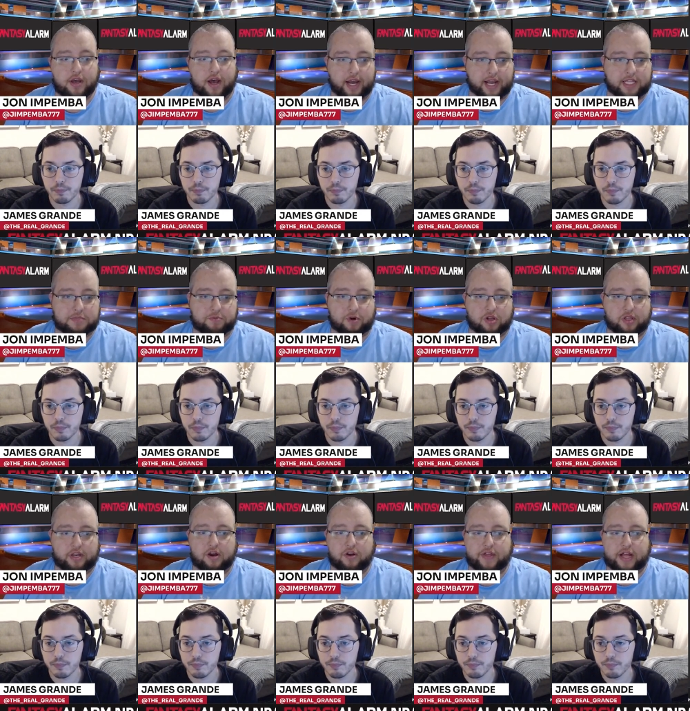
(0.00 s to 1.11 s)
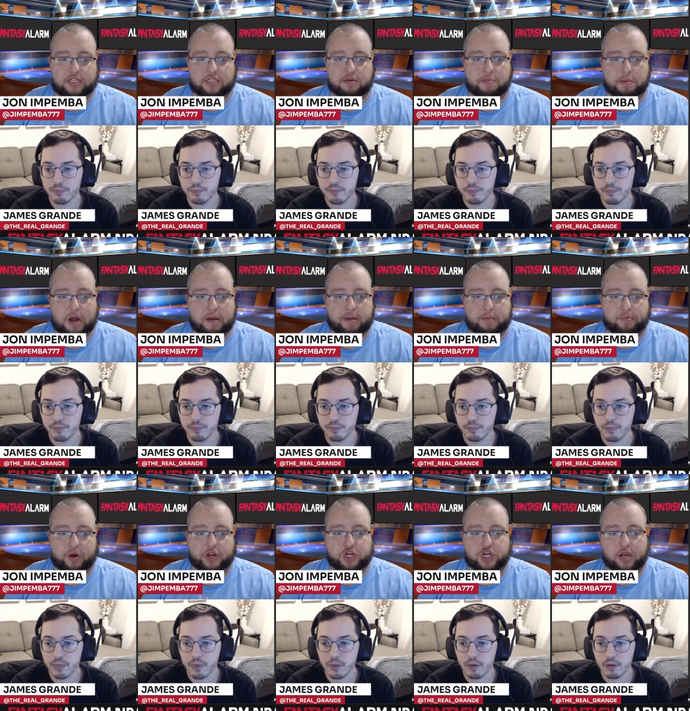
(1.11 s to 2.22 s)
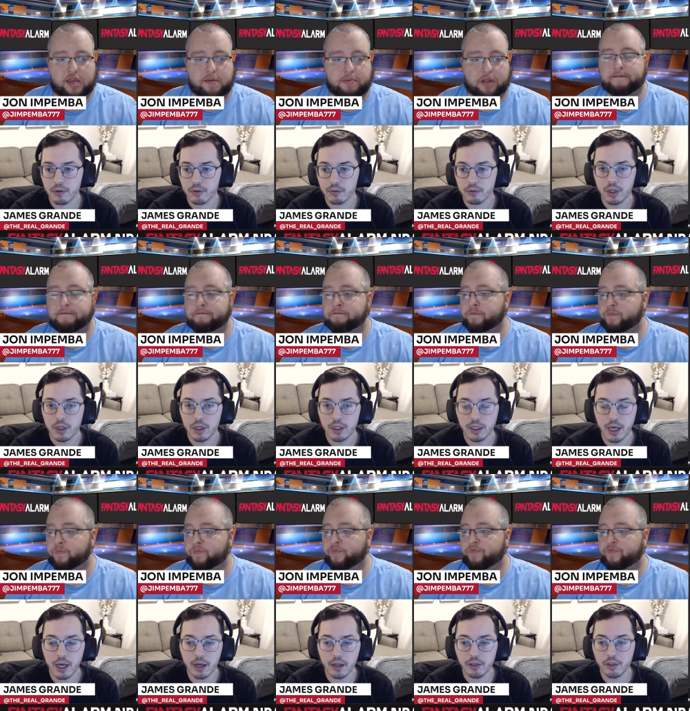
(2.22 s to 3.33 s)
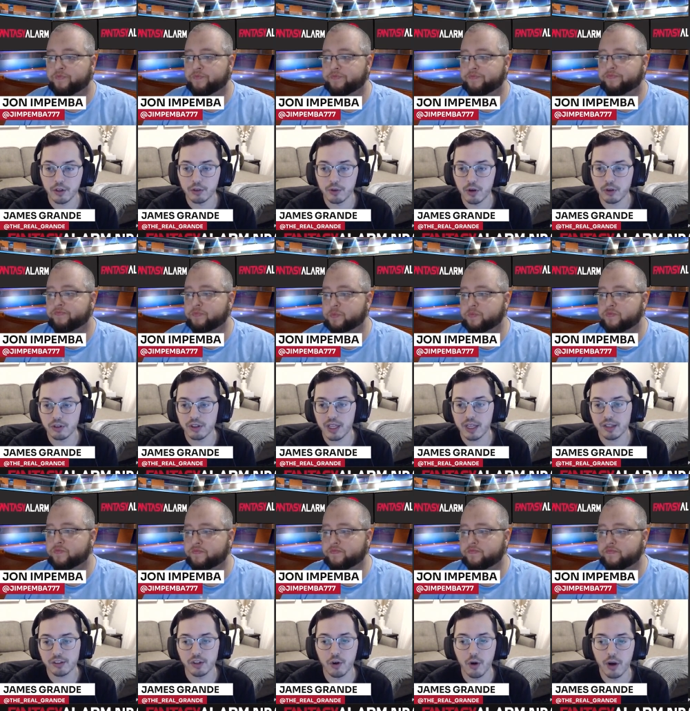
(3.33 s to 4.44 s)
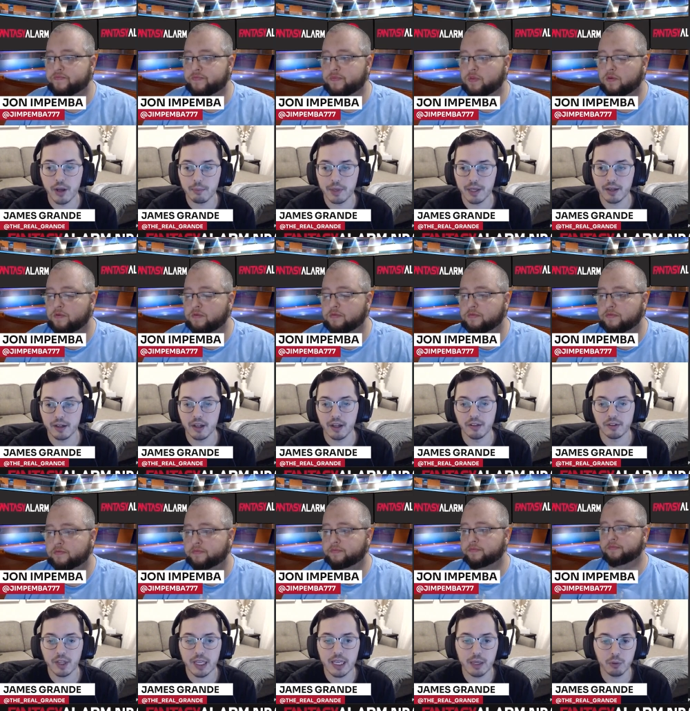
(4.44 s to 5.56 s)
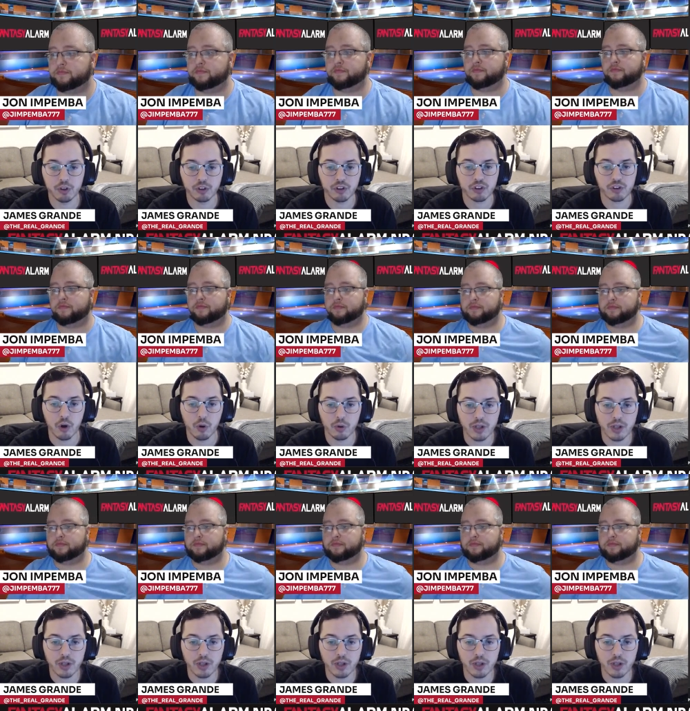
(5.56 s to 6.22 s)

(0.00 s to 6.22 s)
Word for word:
Speaker 1: against Brooklyn here. That's going to be probably a pretty chalky play.
Speaker 2: Yeah, the DeRozan thing is annoying because he was so